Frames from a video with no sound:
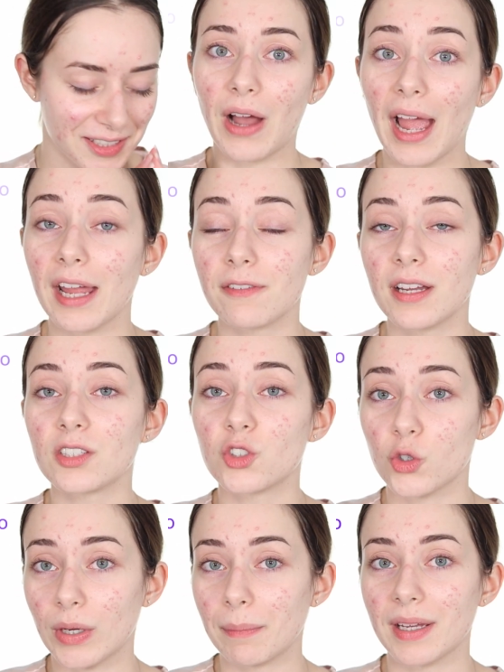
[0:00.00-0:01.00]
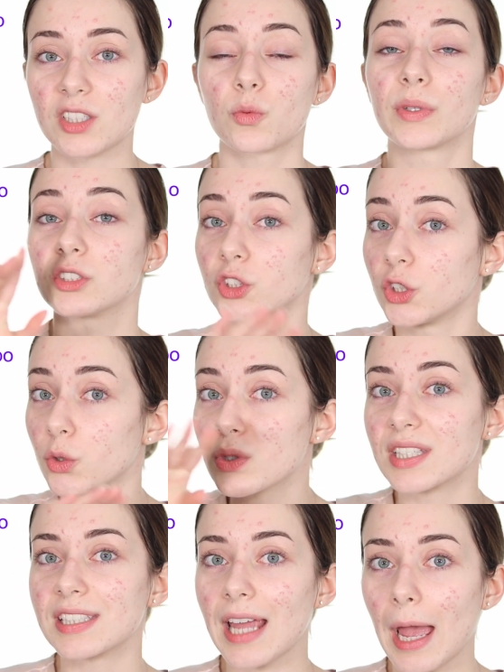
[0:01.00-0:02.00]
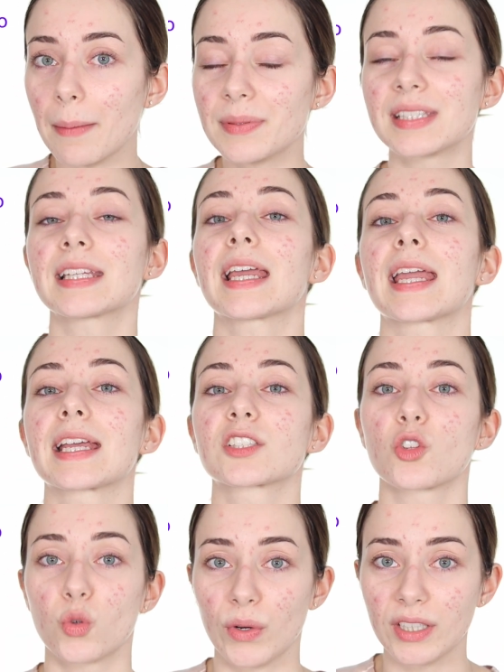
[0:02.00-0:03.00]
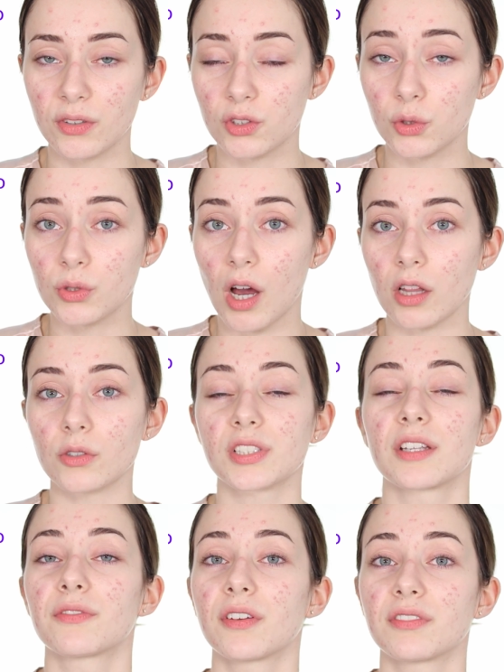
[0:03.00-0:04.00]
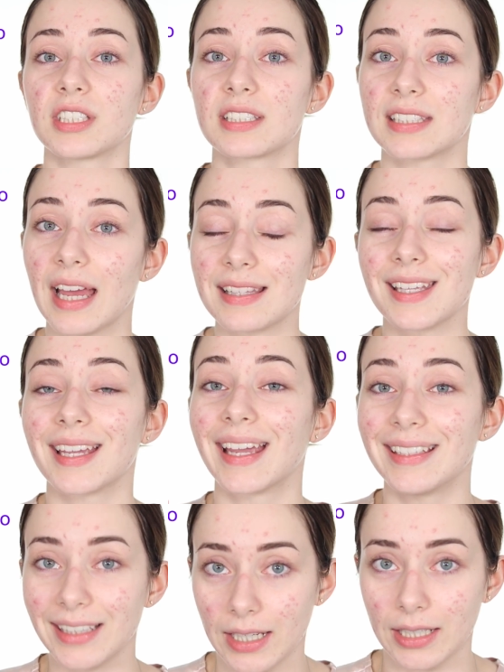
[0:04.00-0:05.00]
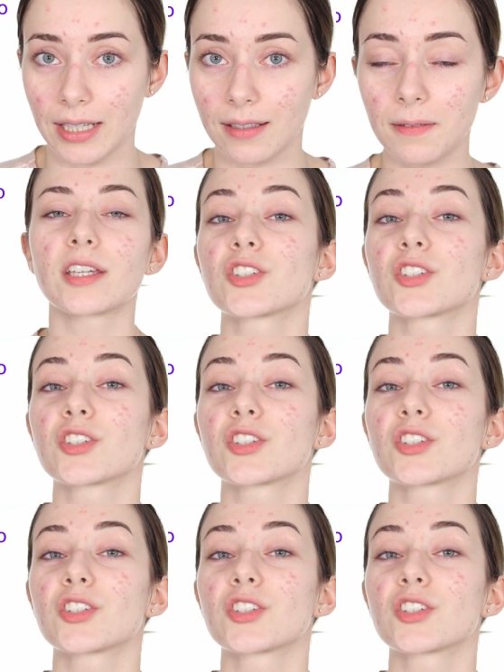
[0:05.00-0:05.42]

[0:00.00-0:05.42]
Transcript: 5 treatments with 2 steps is $22.50 Canadian.